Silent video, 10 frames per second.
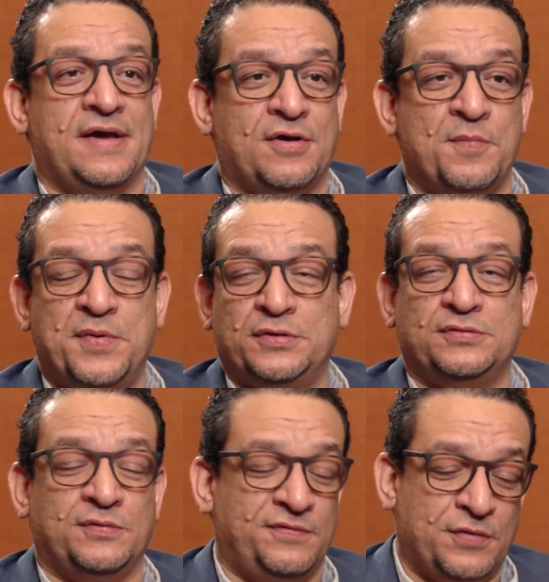compared
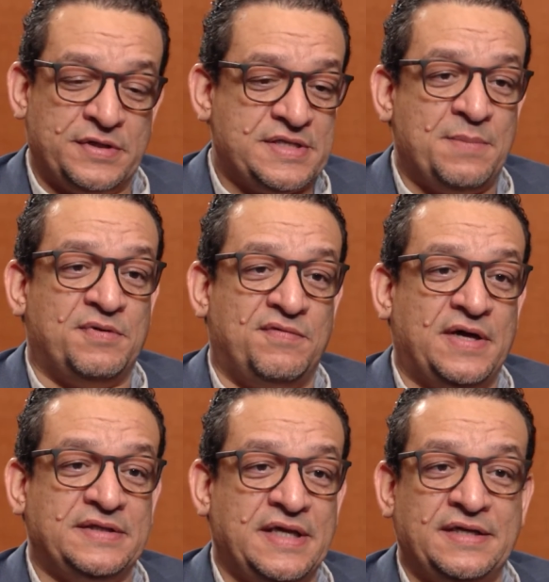to, for example,
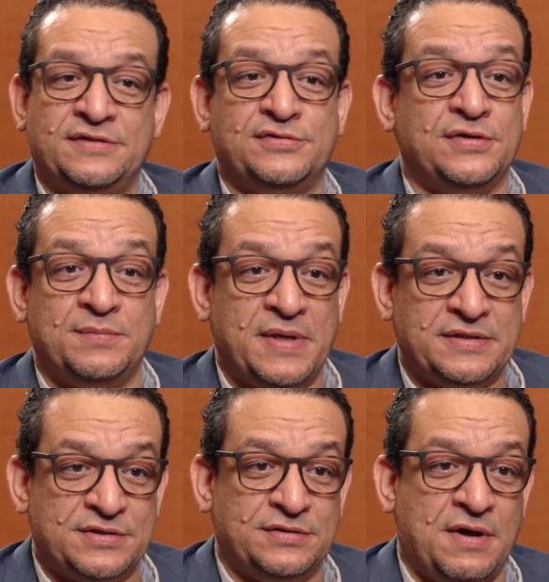finding an internal
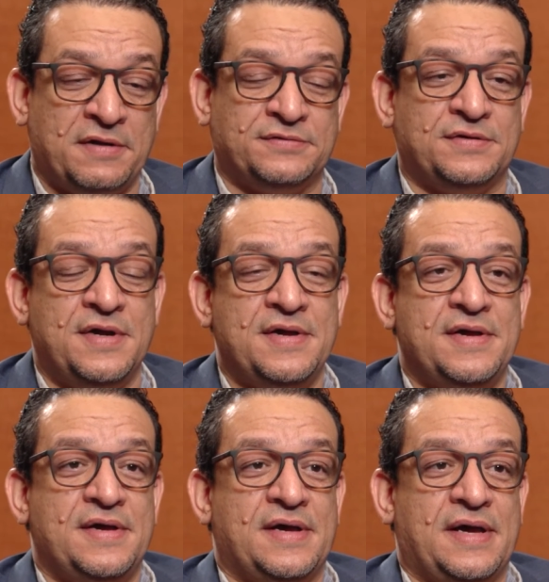medicine doctor.
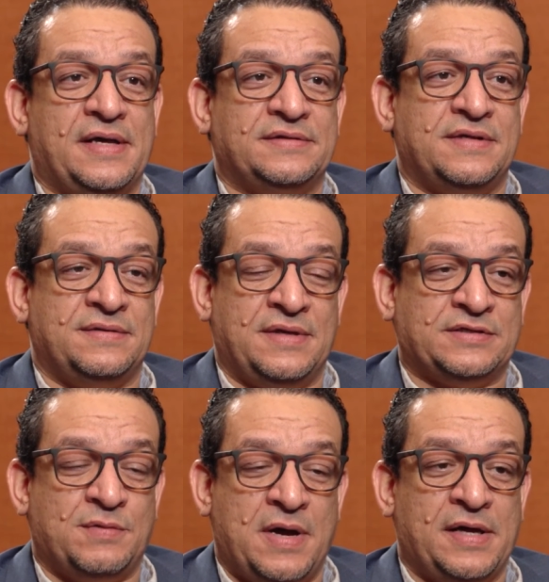And
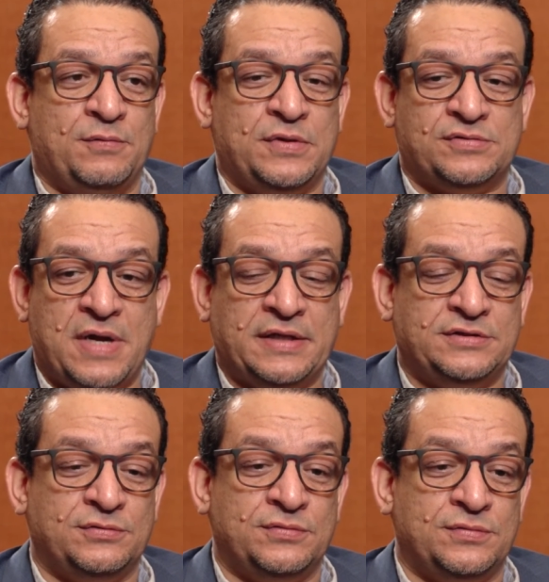that's why we try
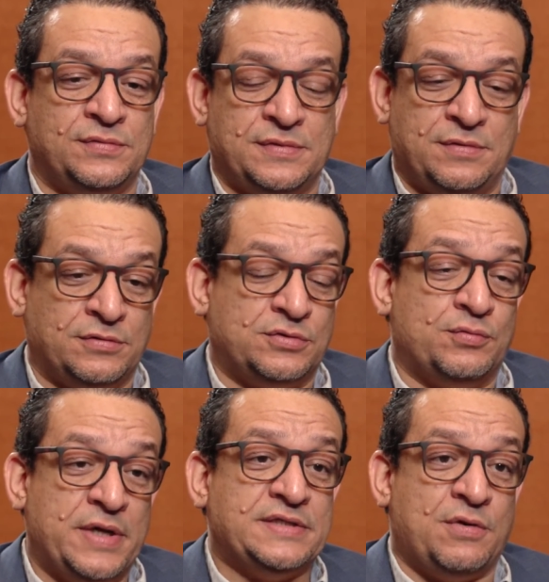to also
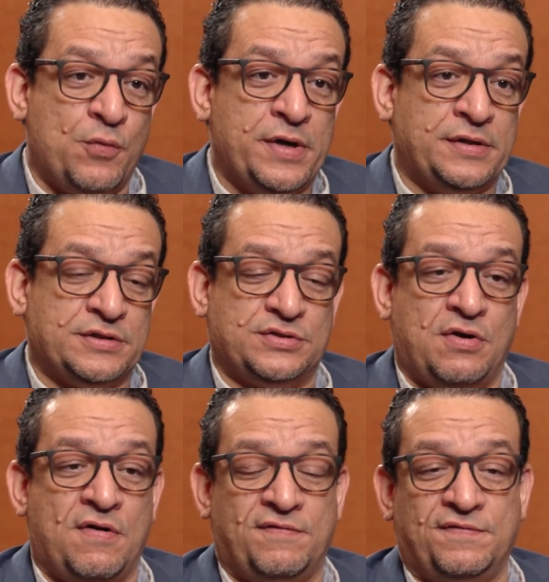raise awareness
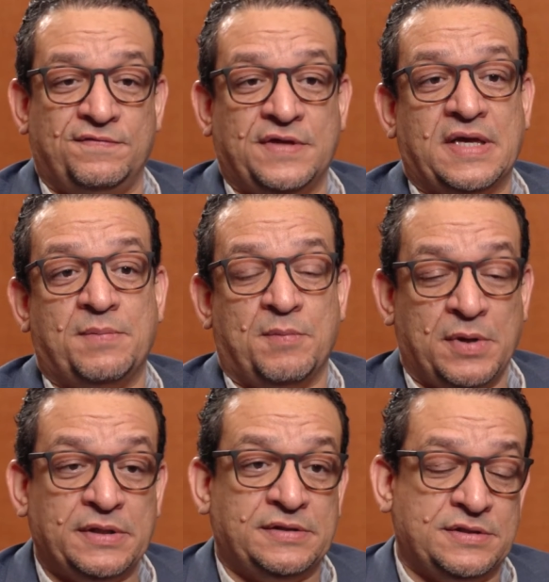of the
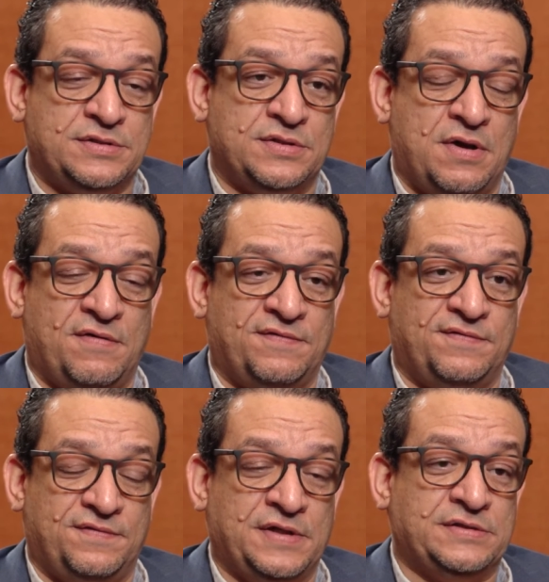capabilities of
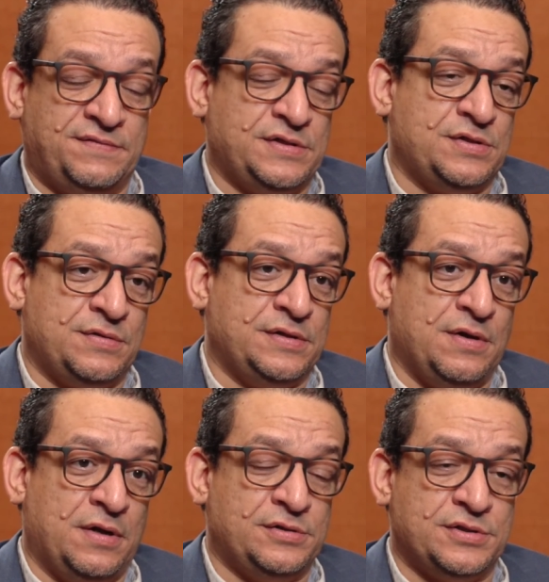interventional
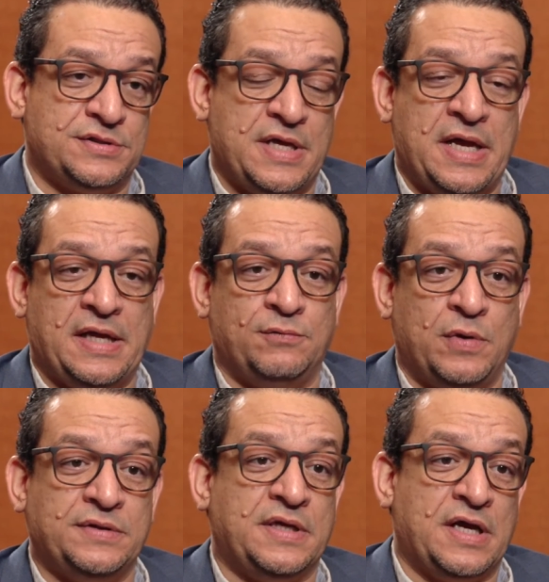radiologists and
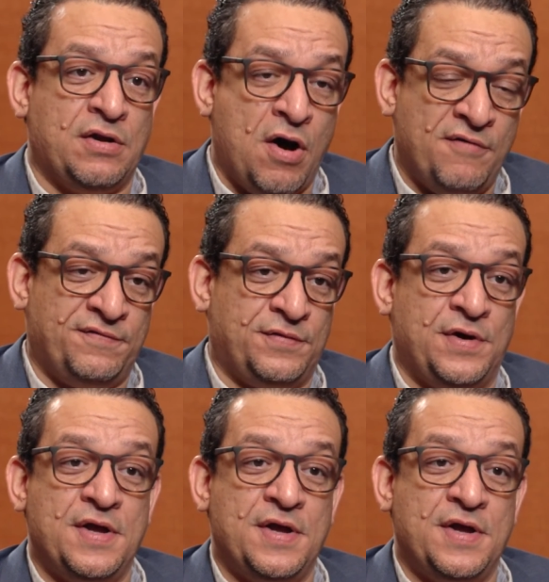what they can offer